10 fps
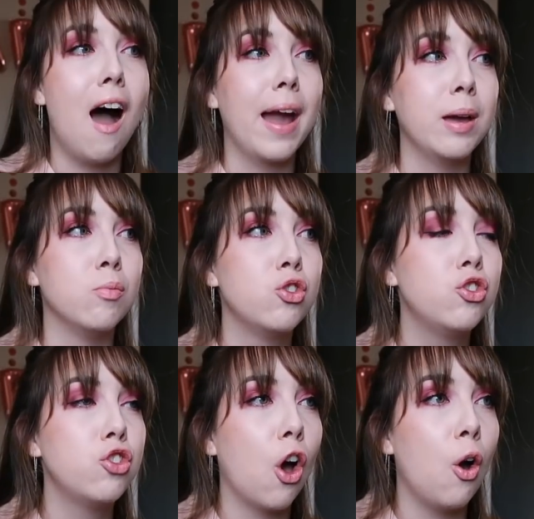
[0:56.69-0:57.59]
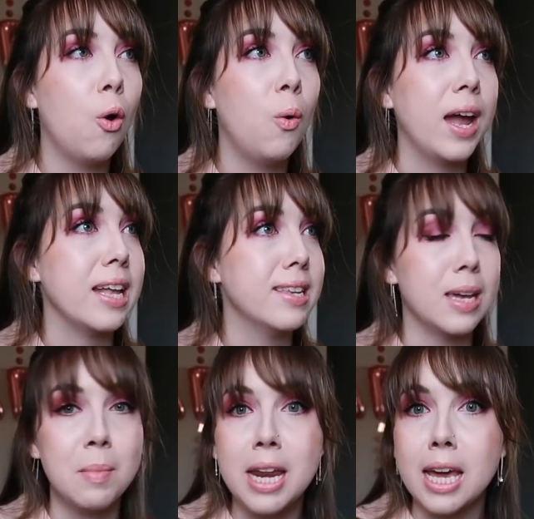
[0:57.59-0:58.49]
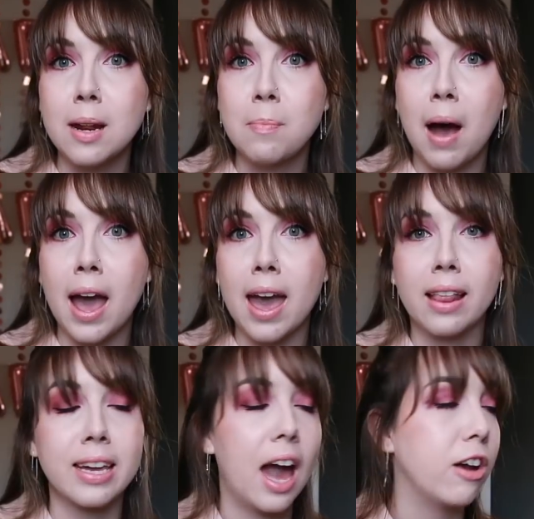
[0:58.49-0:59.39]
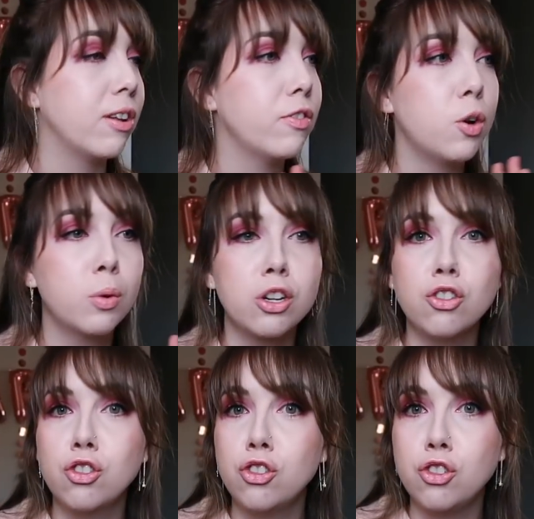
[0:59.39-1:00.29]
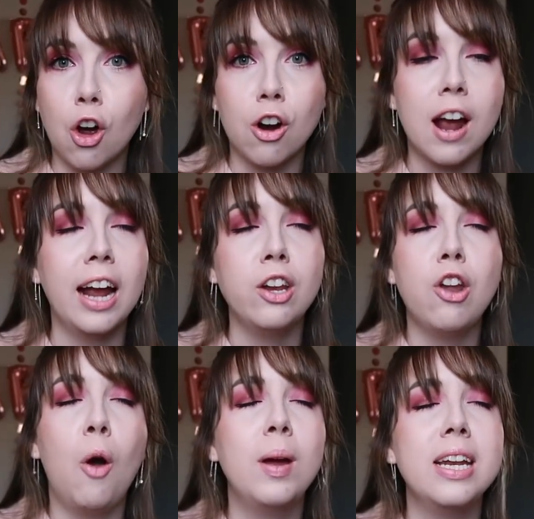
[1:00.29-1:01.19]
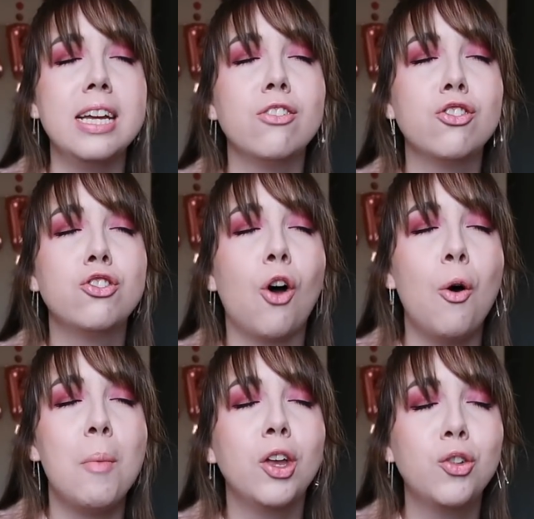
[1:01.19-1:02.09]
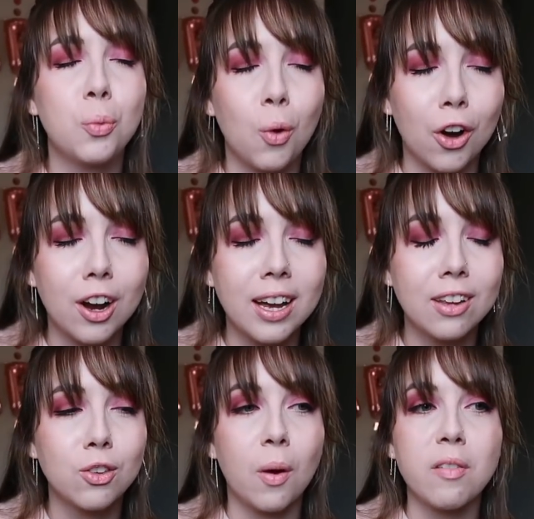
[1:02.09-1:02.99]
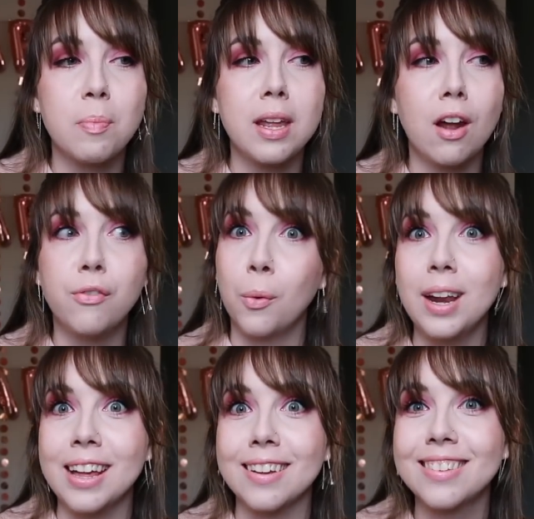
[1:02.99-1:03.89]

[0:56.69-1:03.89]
I am so intimidated by it. Like, I don't even know where to start. I know it needs so much work, so I've been avoiding it.